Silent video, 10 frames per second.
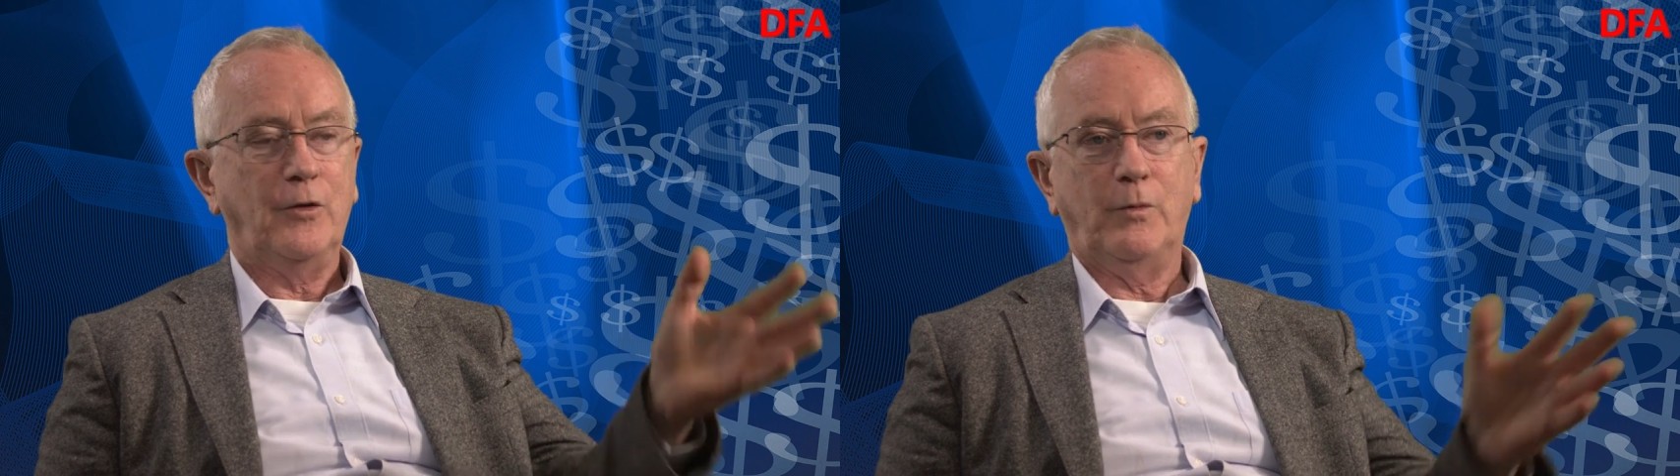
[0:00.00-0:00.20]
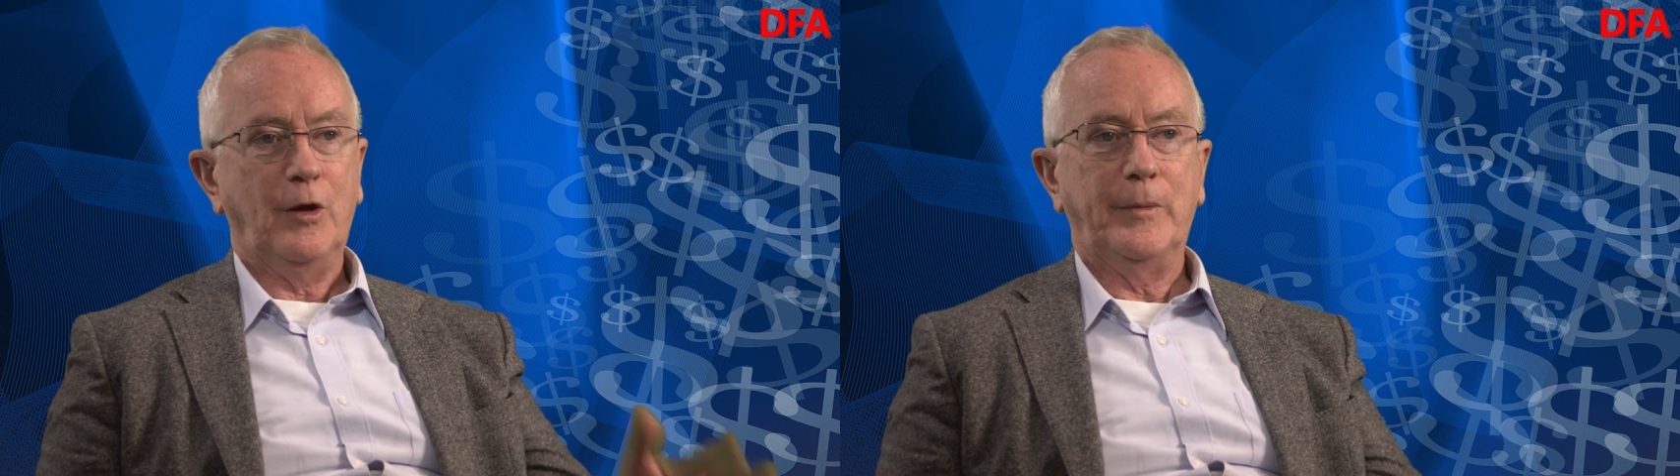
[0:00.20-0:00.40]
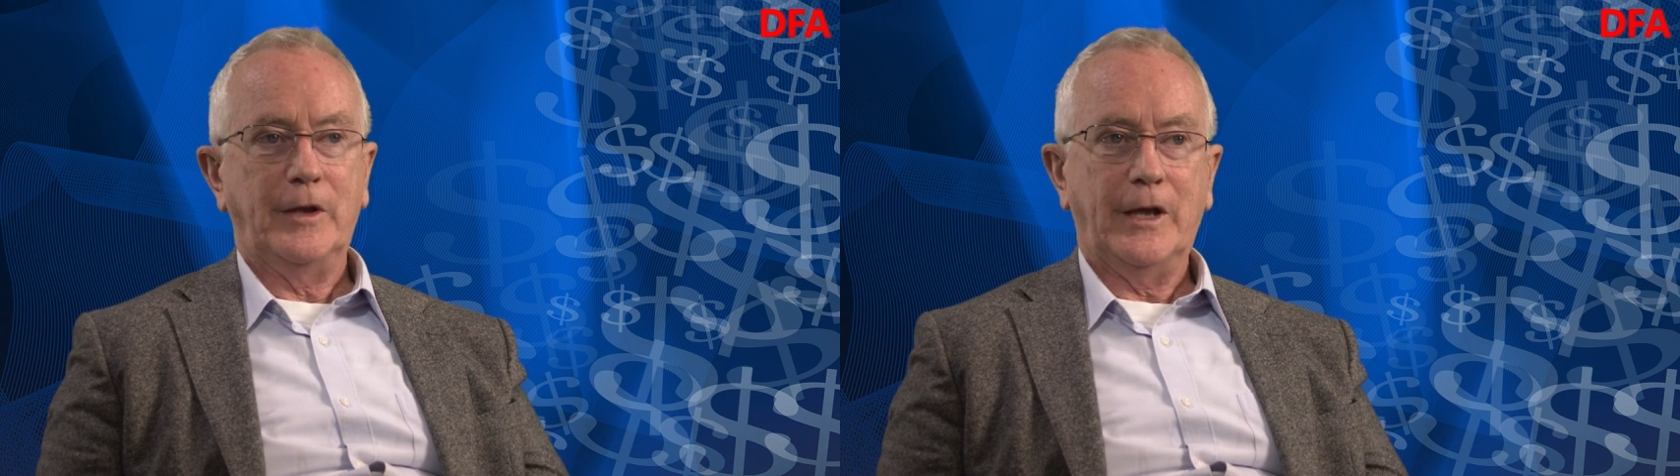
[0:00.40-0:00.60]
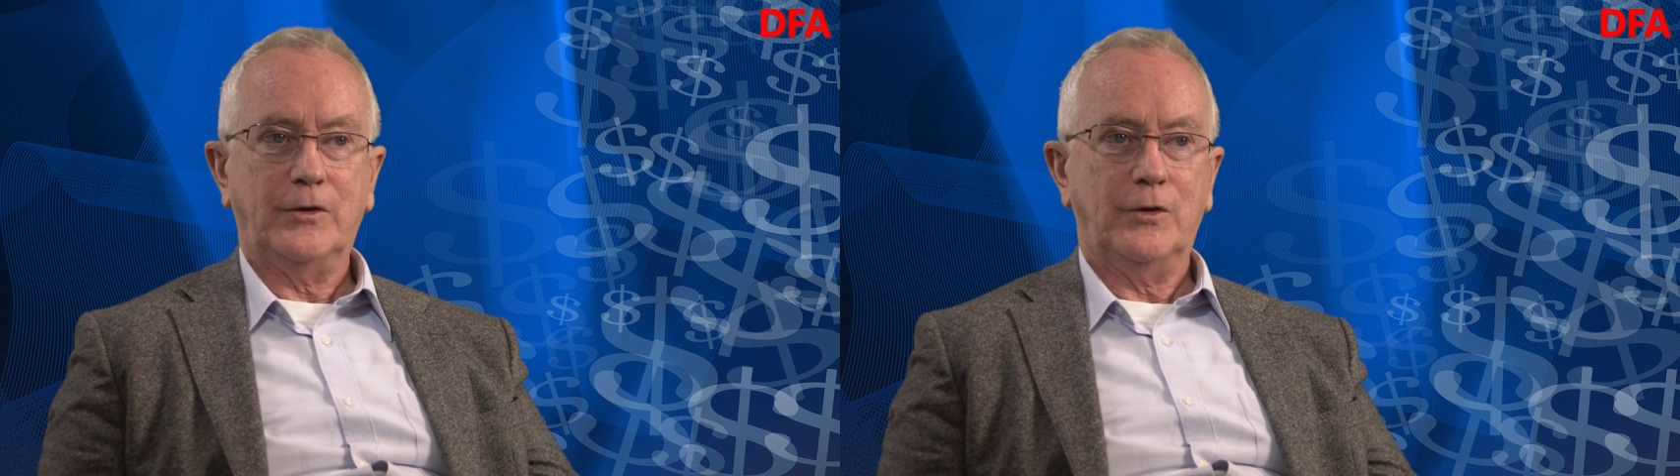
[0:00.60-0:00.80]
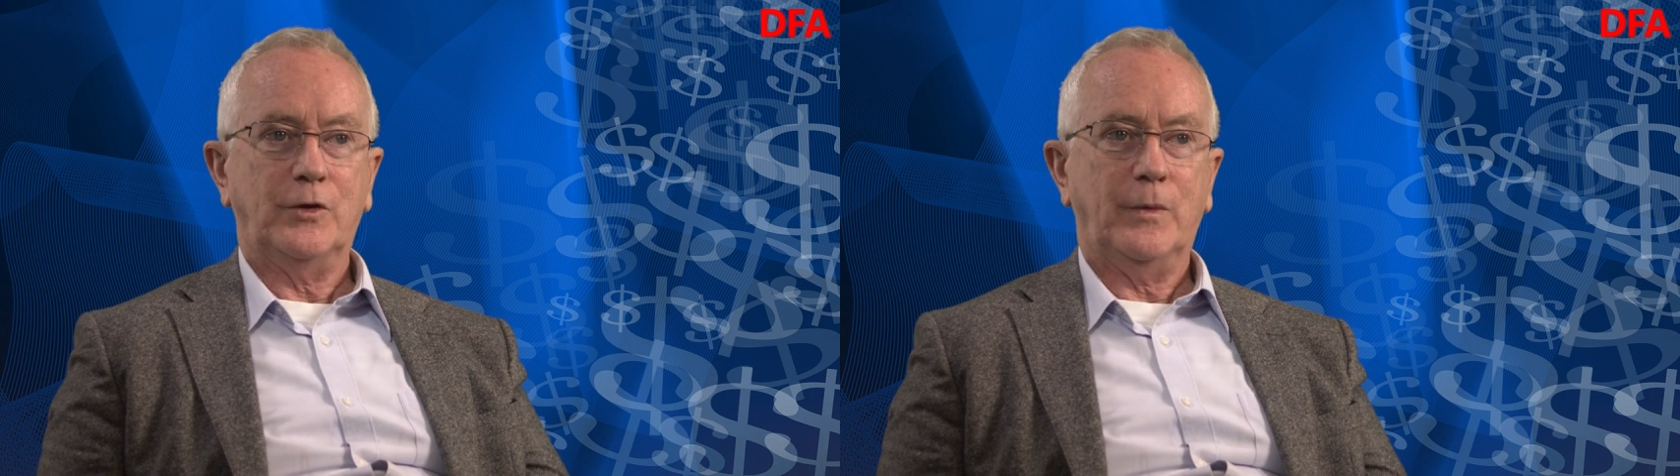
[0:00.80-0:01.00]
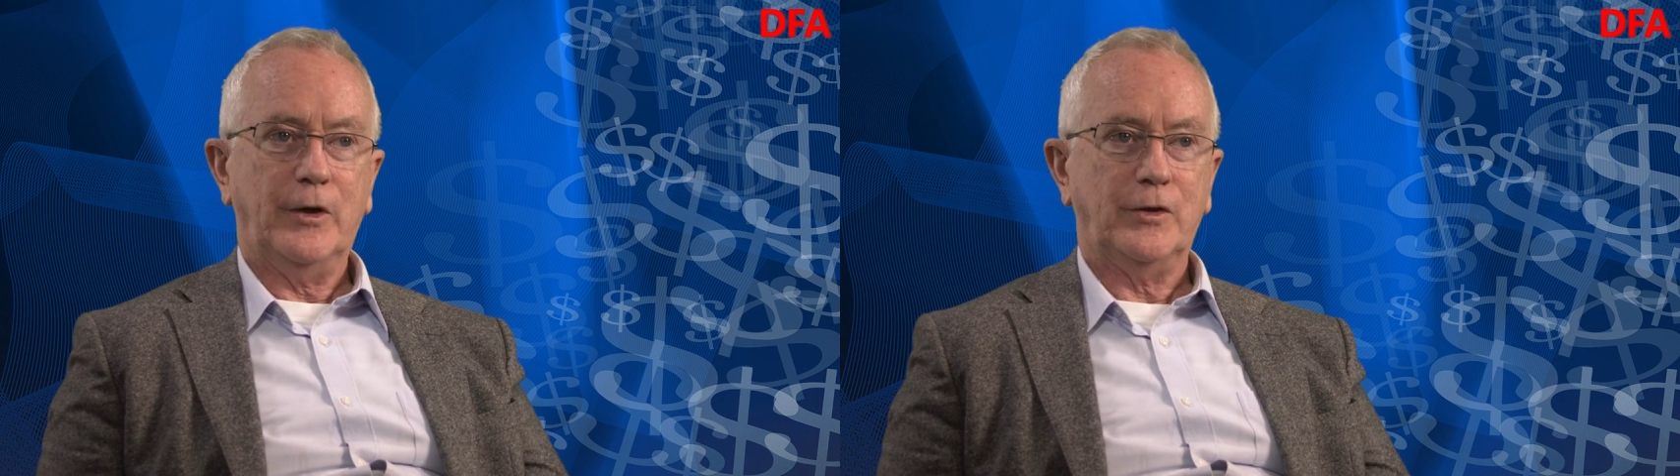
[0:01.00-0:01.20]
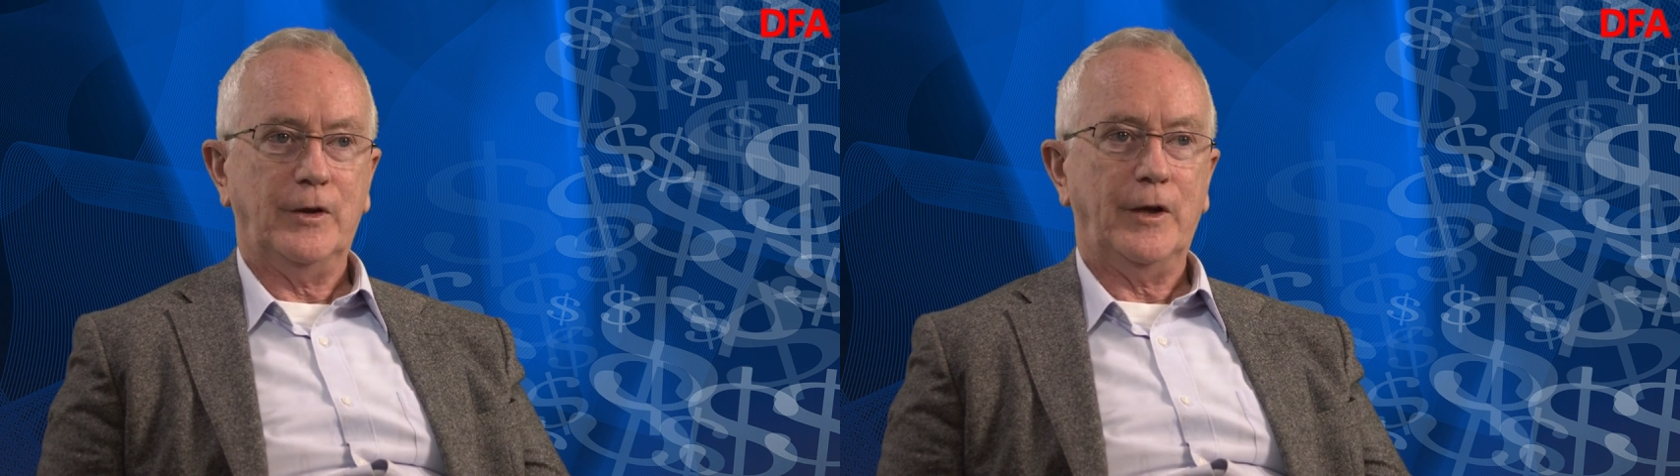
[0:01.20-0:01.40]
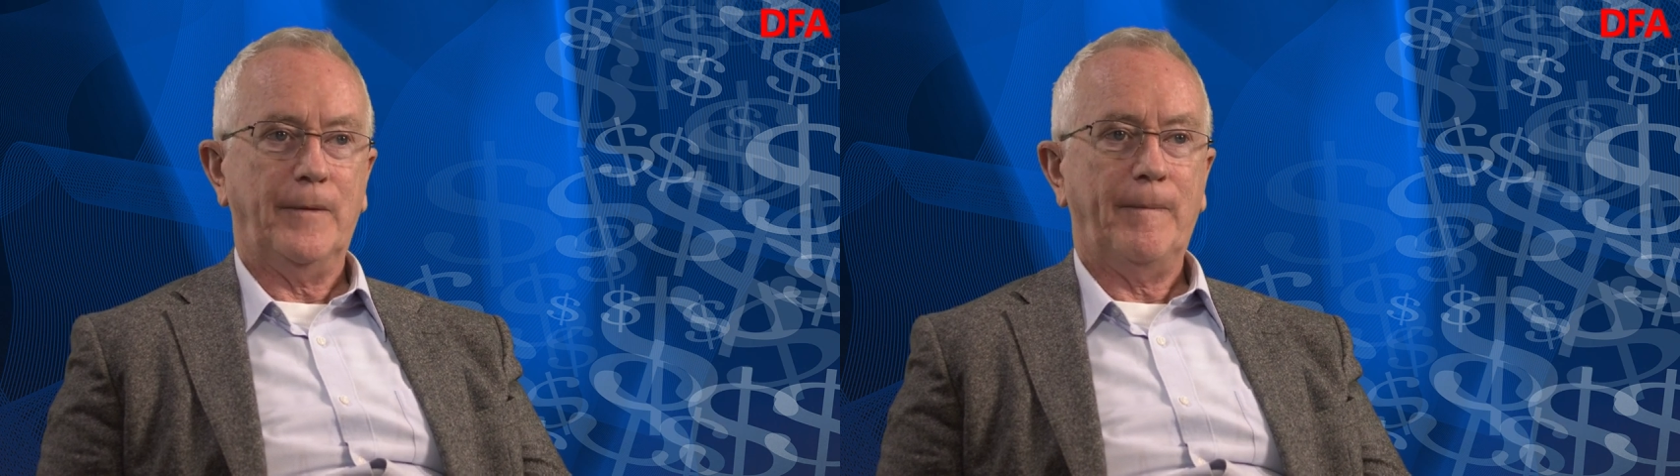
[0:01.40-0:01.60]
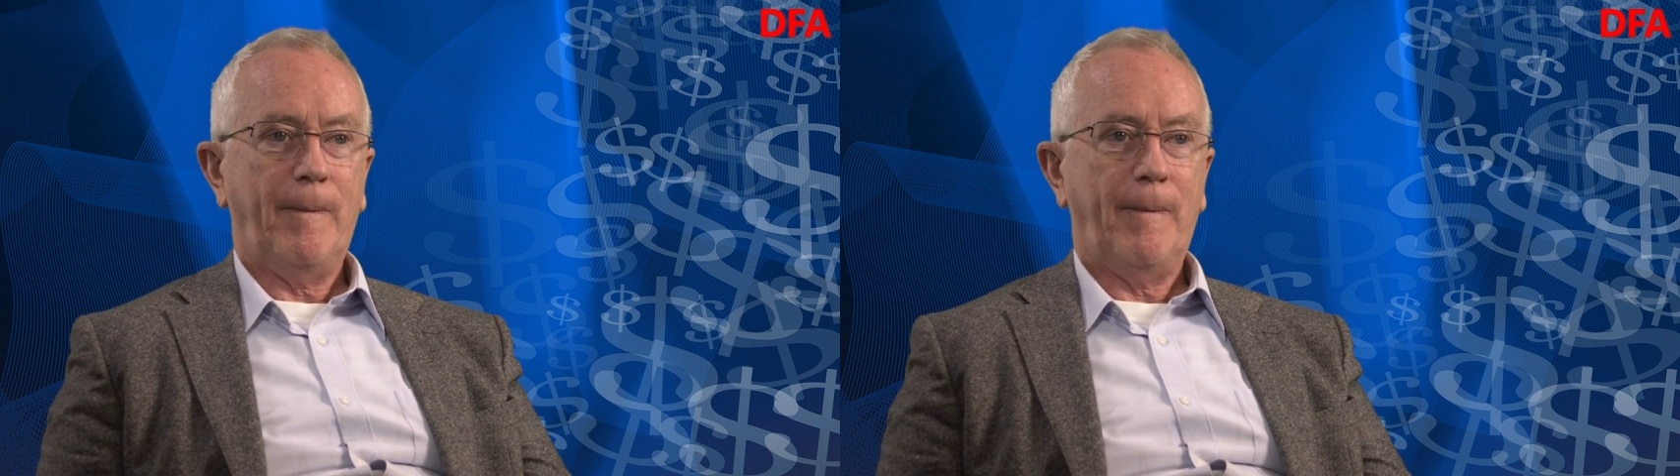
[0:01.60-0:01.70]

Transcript: could well be in that situation here.